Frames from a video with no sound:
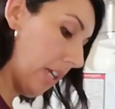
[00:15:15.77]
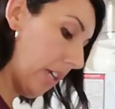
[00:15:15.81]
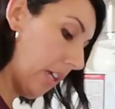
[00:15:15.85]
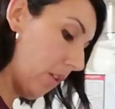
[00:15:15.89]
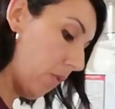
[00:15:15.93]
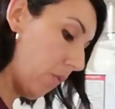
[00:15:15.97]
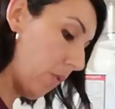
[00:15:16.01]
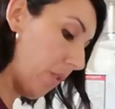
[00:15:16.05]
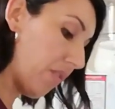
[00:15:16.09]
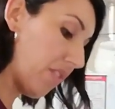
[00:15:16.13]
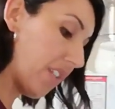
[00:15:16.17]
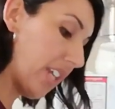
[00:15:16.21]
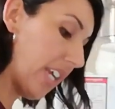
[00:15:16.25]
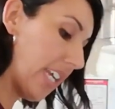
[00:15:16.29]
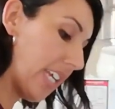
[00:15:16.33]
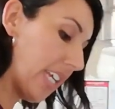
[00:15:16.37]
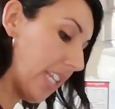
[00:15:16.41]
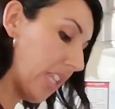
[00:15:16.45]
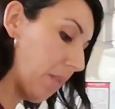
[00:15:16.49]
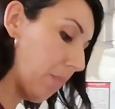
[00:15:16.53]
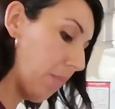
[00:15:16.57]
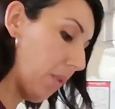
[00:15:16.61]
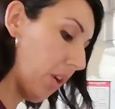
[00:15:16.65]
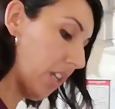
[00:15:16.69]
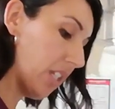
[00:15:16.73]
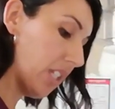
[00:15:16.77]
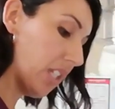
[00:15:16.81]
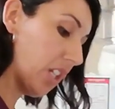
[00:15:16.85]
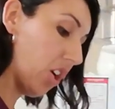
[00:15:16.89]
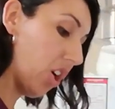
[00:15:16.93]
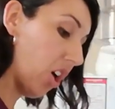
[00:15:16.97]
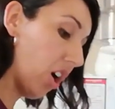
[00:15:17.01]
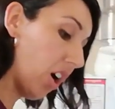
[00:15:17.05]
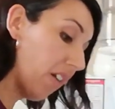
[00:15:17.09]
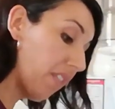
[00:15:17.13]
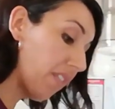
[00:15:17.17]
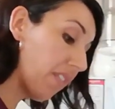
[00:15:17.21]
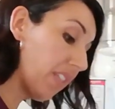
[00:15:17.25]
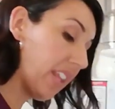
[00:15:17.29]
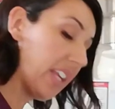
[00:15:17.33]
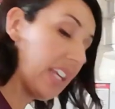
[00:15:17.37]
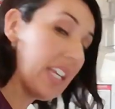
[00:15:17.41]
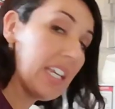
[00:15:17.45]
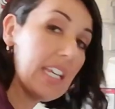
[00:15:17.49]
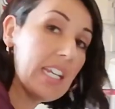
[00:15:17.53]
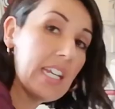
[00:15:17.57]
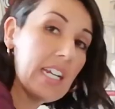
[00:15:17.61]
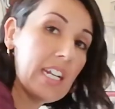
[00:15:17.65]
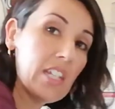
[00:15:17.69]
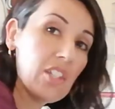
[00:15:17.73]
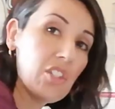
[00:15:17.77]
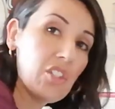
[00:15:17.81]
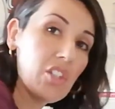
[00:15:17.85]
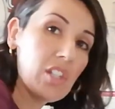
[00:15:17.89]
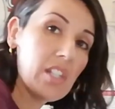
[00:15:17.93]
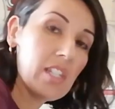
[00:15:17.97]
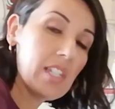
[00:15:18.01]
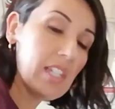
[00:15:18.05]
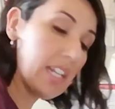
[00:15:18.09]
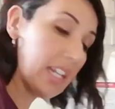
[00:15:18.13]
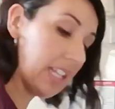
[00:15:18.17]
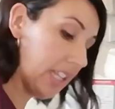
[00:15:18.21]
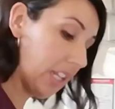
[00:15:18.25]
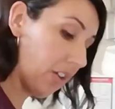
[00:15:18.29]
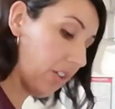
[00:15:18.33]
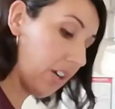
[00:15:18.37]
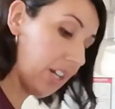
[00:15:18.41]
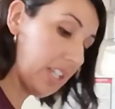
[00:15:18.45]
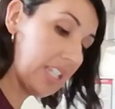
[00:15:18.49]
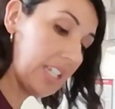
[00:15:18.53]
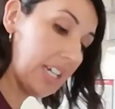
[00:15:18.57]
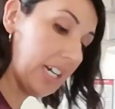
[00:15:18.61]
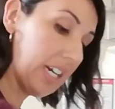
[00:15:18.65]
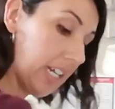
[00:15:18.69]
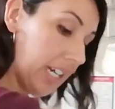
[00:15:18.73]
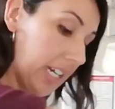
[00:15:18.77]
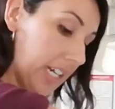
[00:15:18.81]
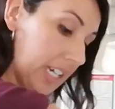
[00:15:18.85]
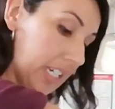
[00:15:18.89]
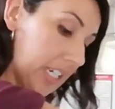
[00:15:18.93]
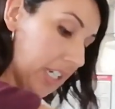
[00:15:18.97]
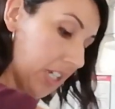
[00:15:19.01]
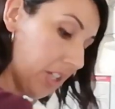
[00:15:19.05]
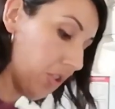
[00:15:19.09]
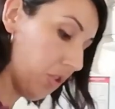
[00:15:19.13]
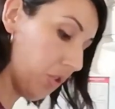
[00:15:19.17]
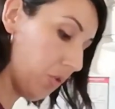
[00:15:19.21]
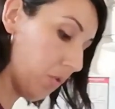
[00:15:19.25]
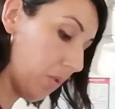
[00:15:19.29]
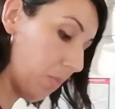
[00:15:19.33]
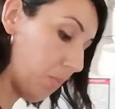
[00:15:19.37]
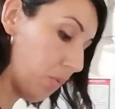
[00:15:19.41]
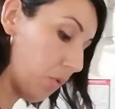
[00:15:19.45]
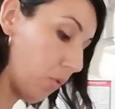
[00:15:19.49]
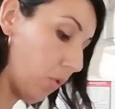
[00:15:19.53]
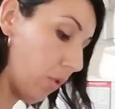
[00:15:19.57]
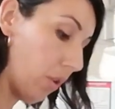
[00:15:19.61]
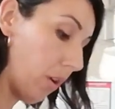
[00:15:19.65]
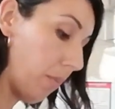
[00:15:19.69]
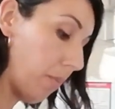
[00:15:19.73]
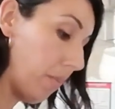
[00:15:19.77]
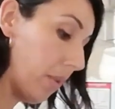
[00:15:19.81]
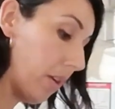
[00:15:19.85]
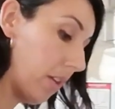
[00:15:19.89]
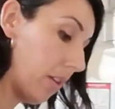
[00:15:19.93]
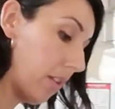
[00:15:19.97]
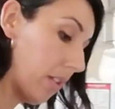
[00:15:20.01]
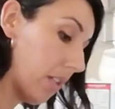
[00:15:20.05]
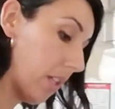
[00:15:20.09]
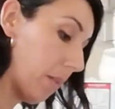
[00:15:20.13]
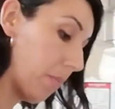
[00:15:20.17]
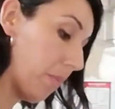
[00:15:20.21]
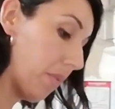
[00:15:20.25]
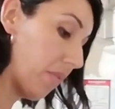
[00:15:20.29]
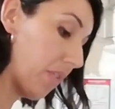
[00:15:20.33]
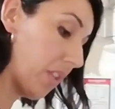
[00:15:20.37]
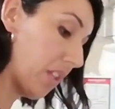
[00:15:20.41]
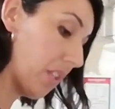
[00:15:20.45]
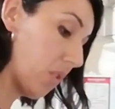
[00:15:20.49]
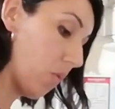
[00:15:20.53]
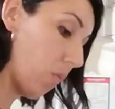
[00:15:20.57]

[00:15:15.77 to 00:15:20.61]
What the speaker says: we've taken the pasta off the heat and it's just sitting there, it's going to continue to absorb some of this